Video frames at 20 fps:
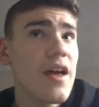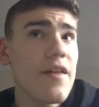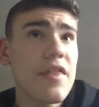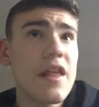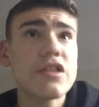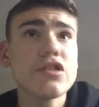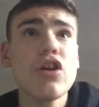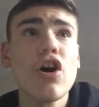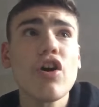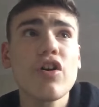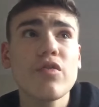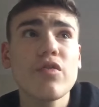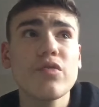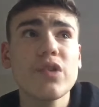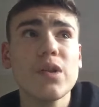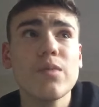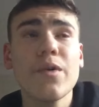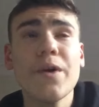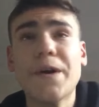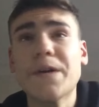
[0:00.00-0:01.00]
think Locke
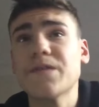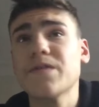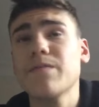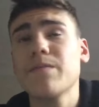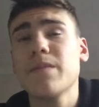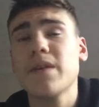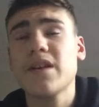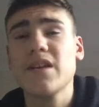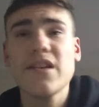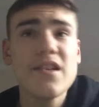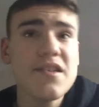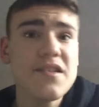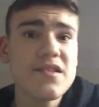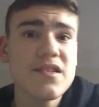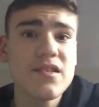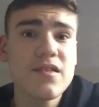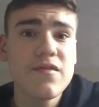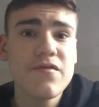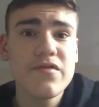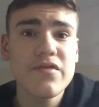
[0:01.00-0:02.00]
really works for
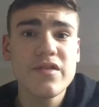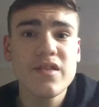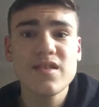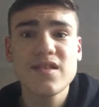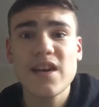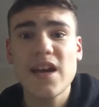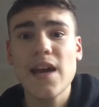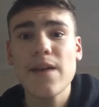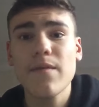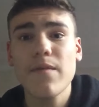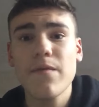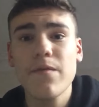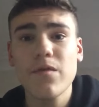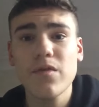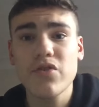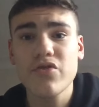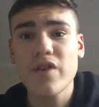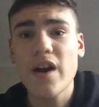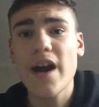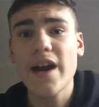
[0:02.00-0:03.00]
McInnes and for the team, for
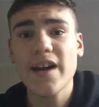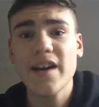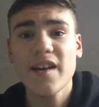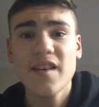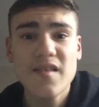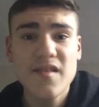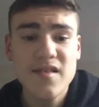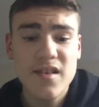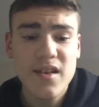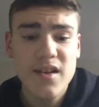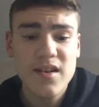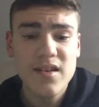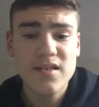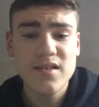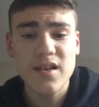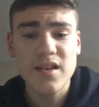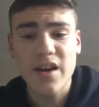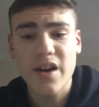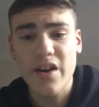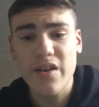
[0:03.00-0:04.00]
the Dragons.
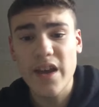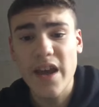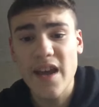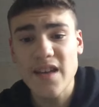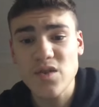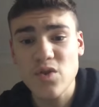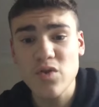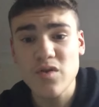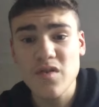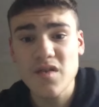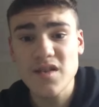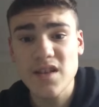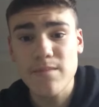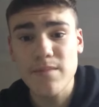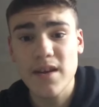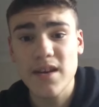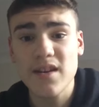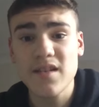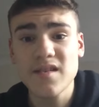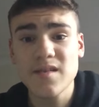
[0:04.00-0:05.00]
So, yeah, it's good to see
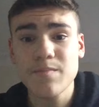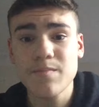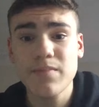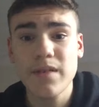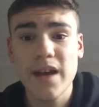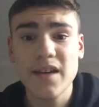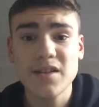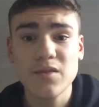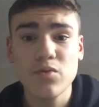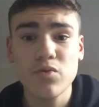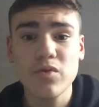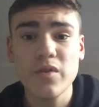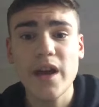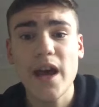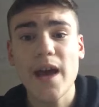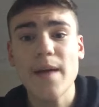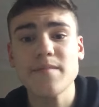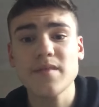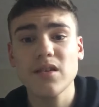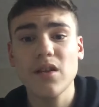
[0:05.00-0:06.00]
McInnes playing some good
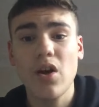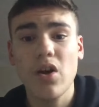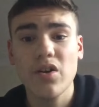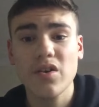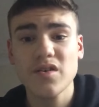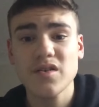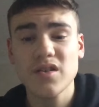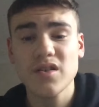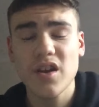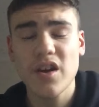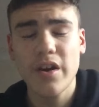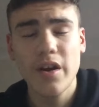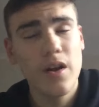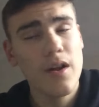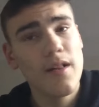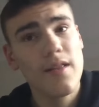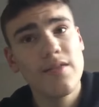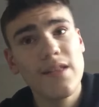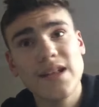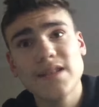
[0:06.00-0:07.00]
games at Locke. So,
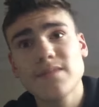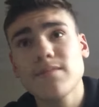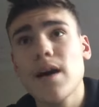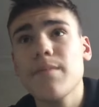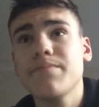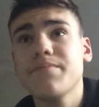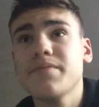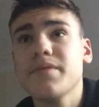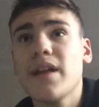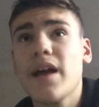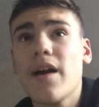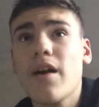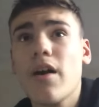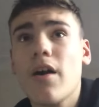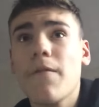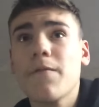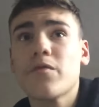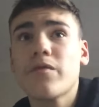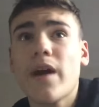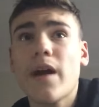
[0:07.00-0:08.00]
that's my player
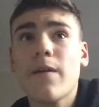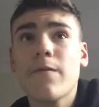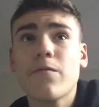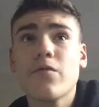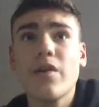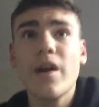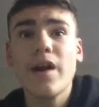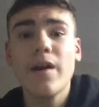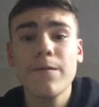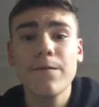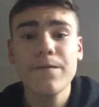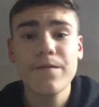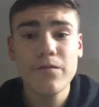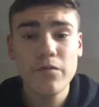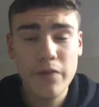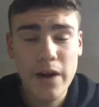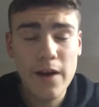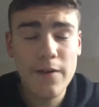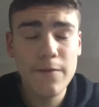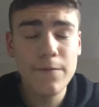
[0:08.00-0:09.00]
of the round for
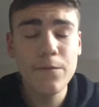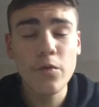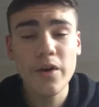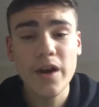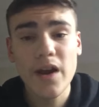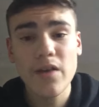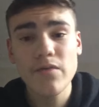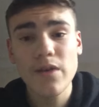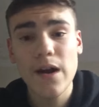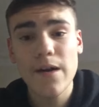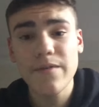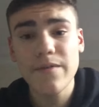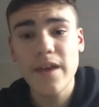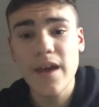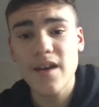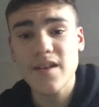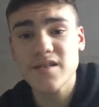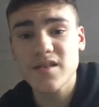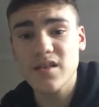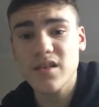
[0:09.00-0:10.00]
round 14 right
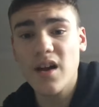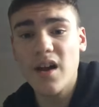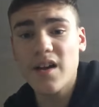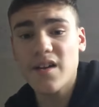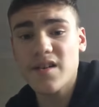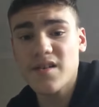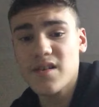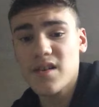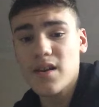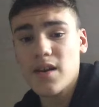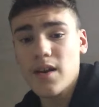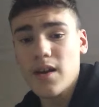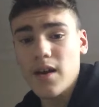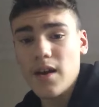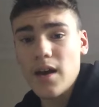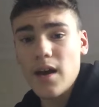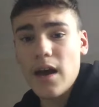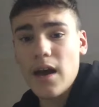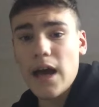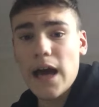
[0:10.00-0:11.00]
there. So, guys,
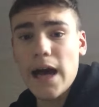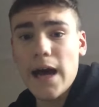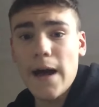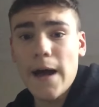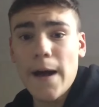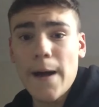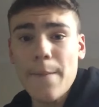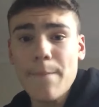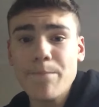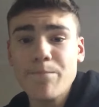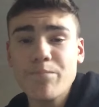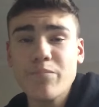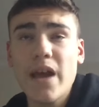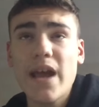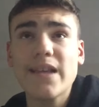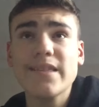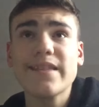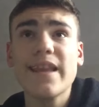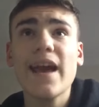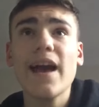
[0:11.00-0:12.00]
and
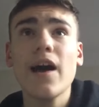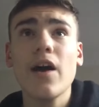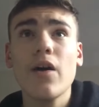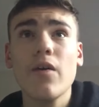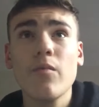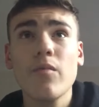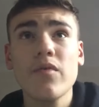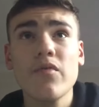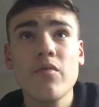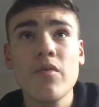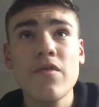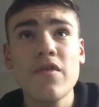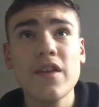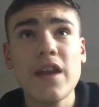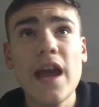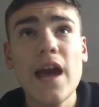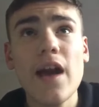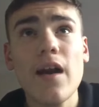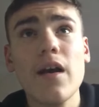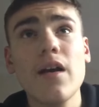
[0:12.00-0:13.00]
now,
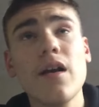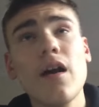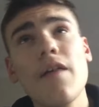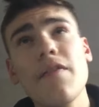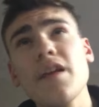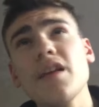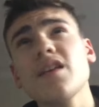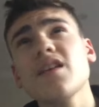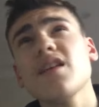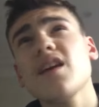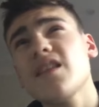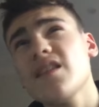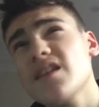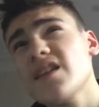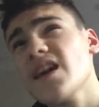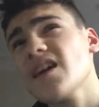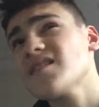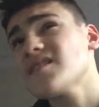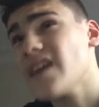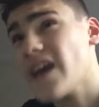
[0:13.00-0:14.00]
I think in the
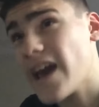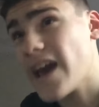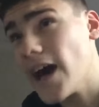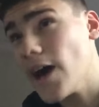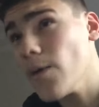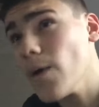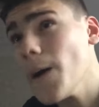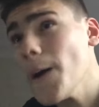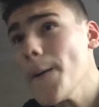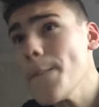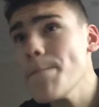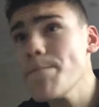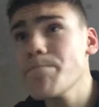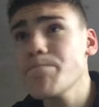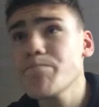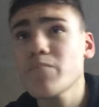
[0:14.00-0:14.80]
next hour,